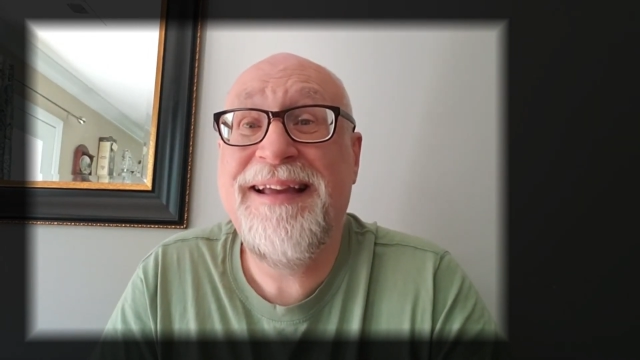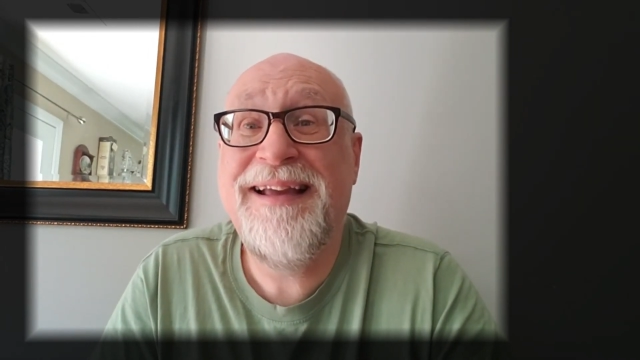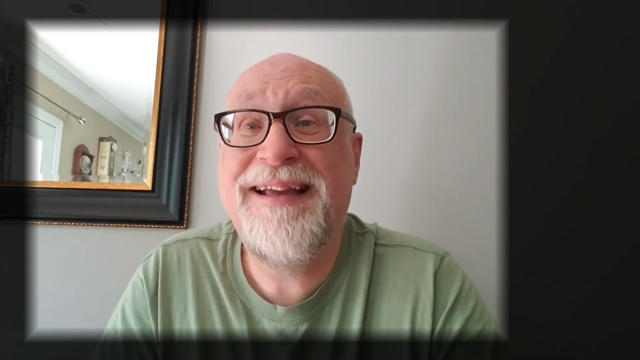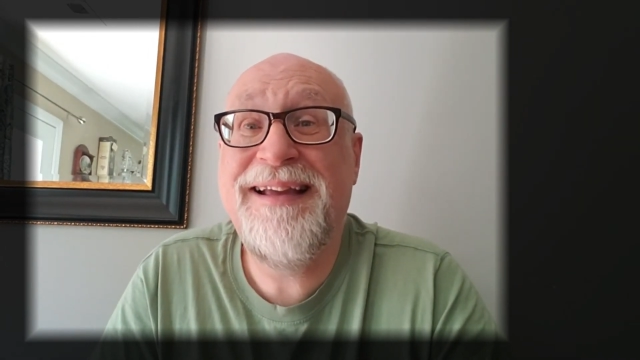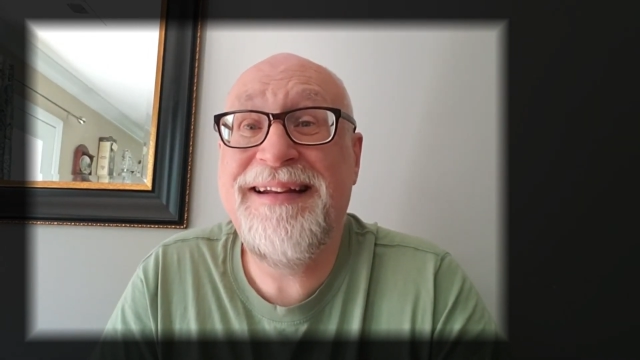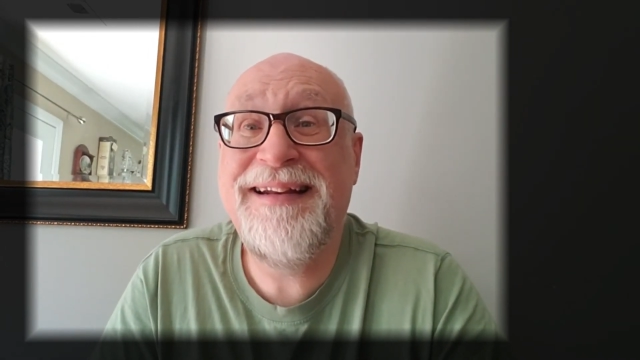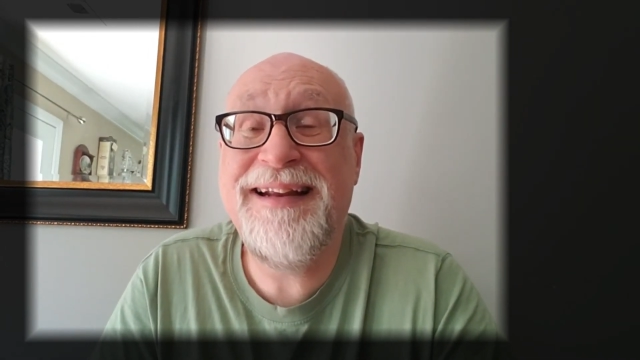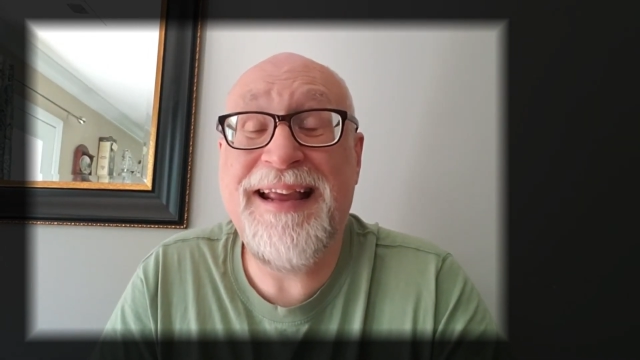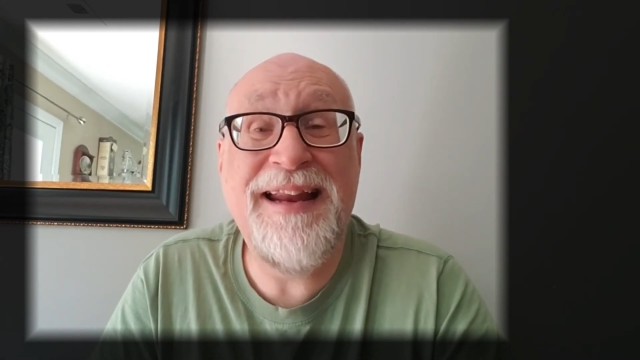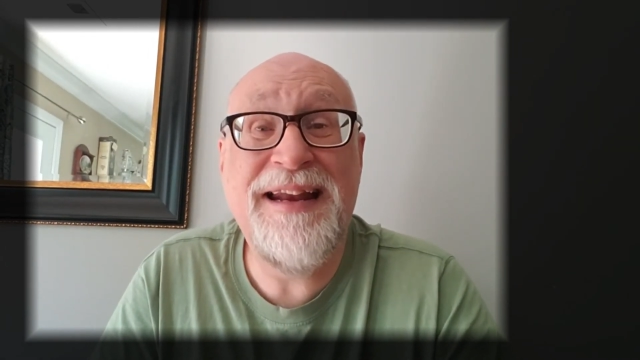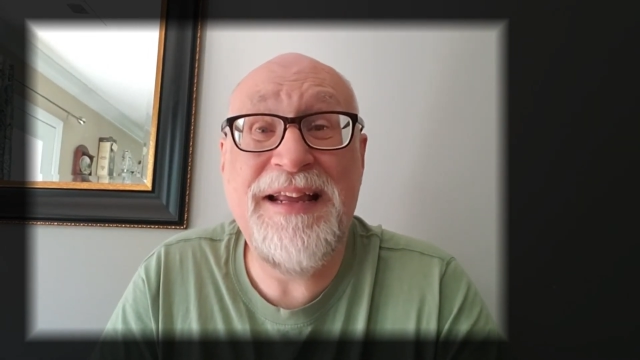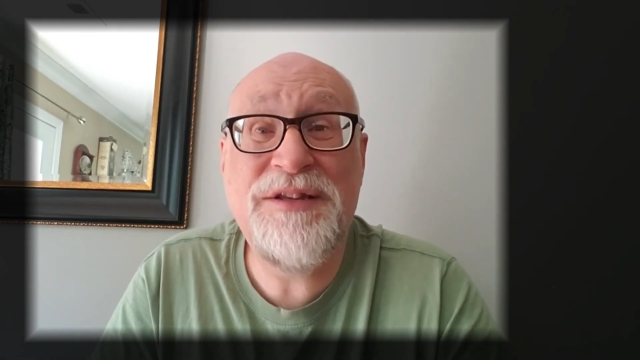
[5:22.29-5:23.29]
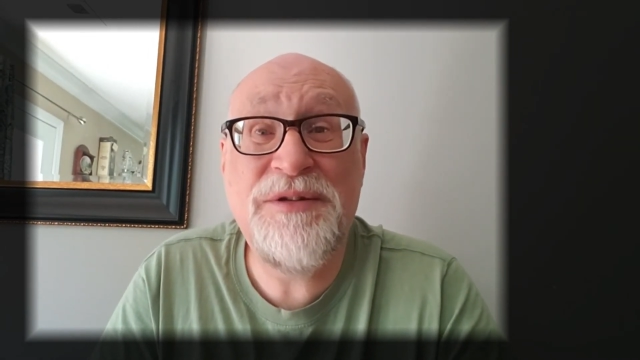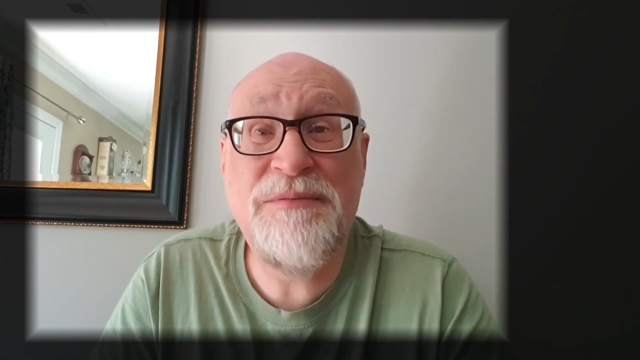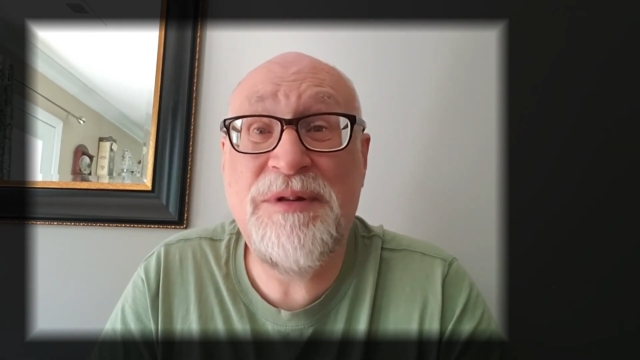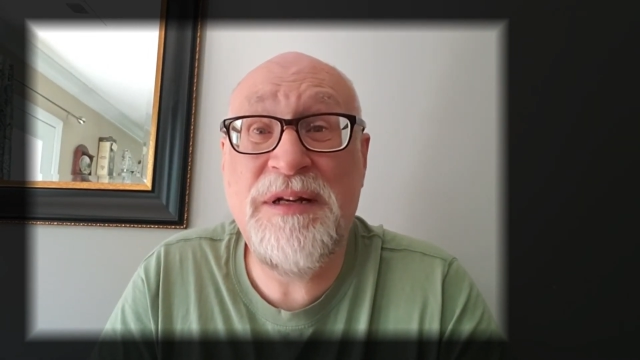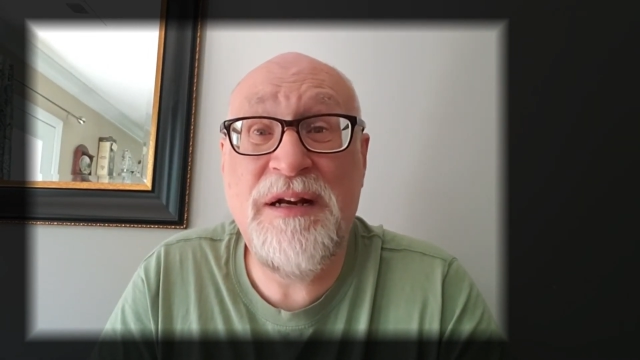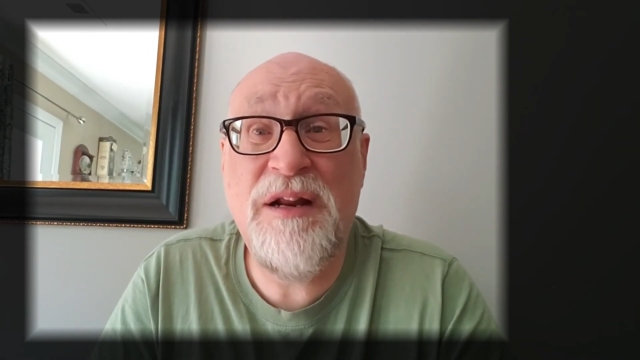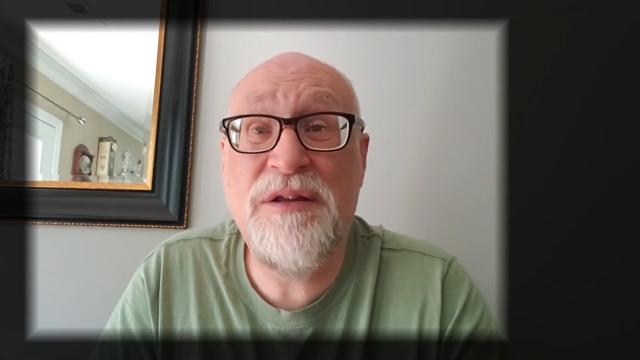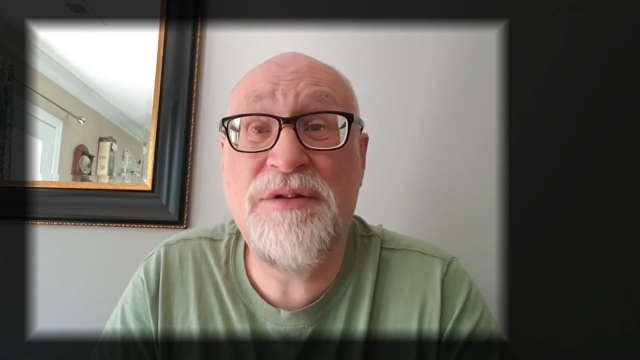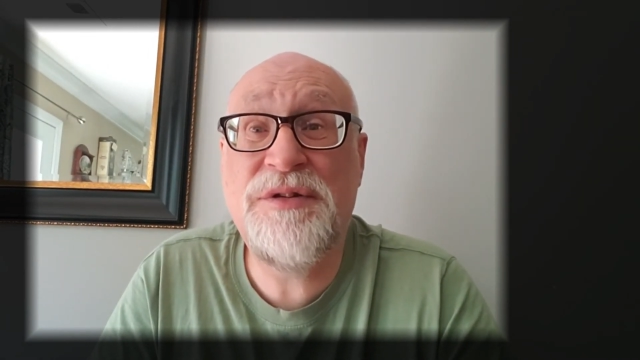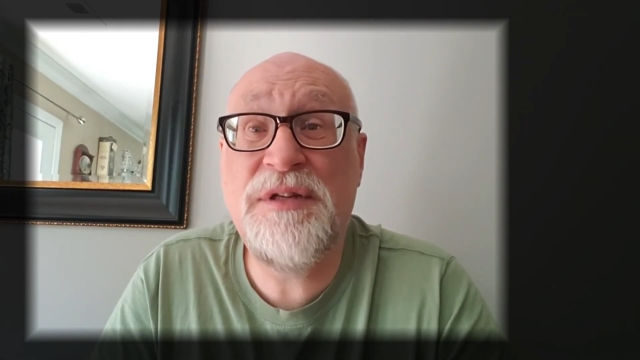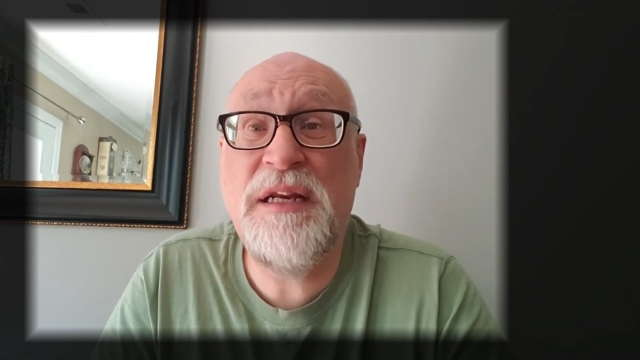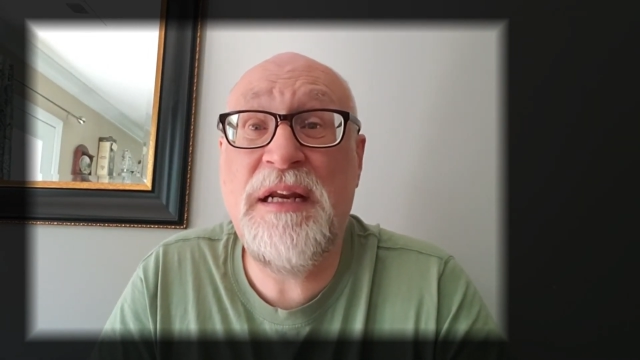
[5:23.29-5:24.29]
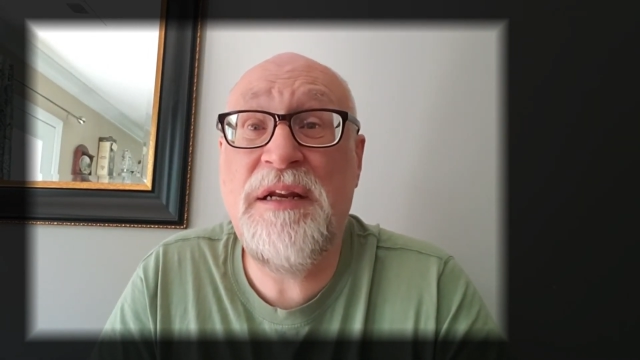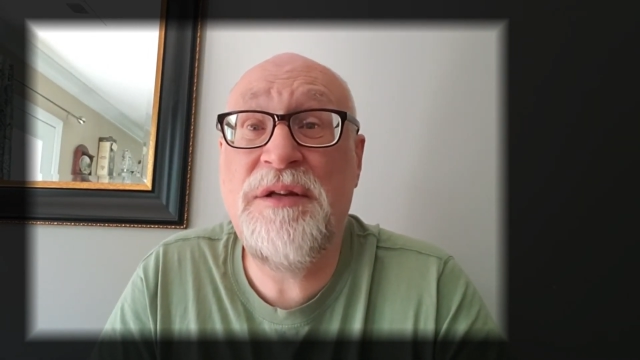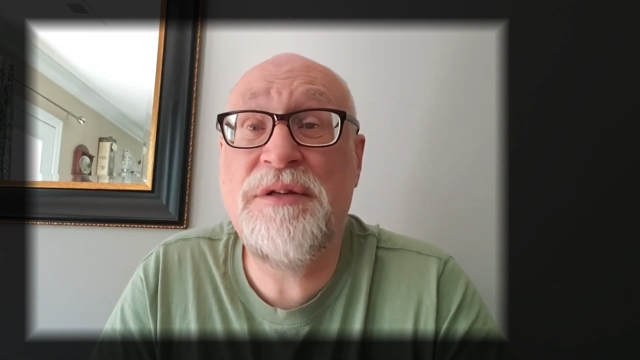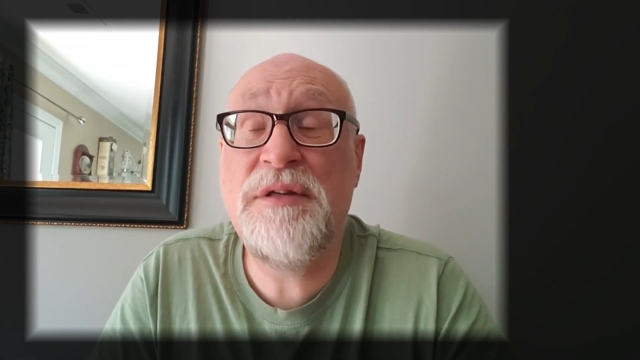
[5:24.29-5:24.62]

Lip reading: And again, that's something not seen,